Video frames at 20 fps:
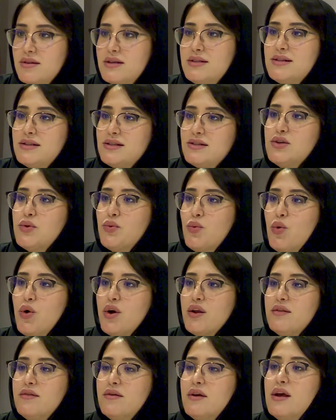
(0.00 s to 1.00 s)
This is the
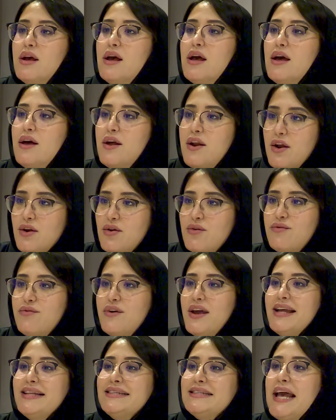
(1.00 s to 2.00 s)
word,
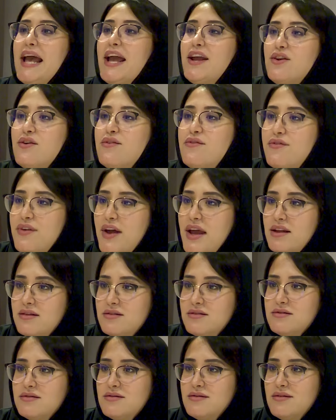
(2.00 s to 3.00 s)
renovate,
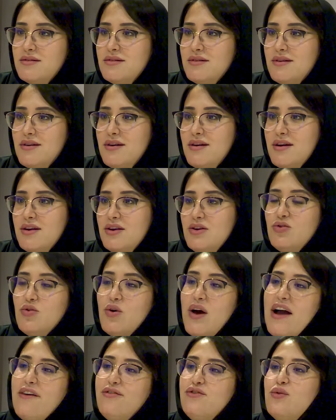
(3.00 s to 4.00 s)
innovate. You
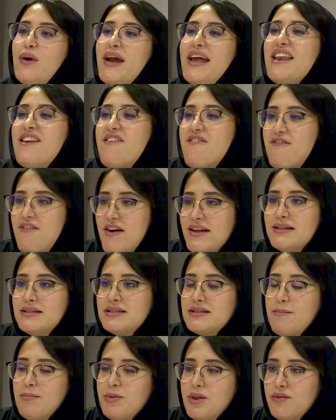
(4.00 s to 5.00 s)
don't have to invent
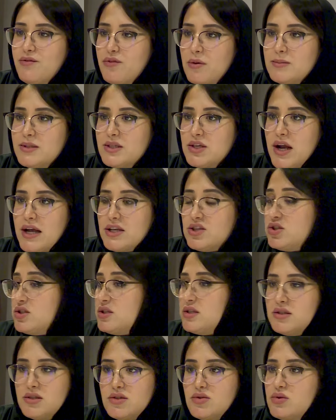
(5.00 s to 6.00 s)
something from scratch.
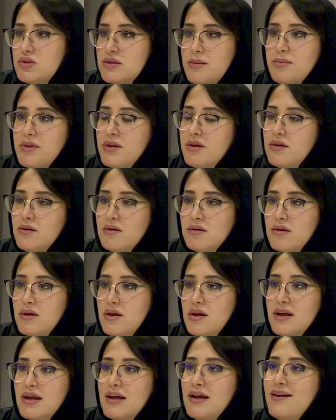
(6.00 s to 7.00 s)
Just do something,
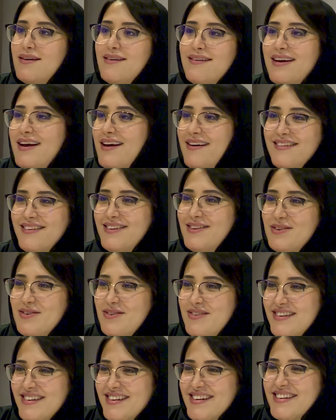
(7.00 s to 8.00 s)
you
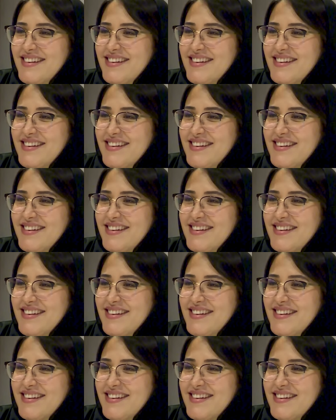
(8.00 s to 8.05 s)
know?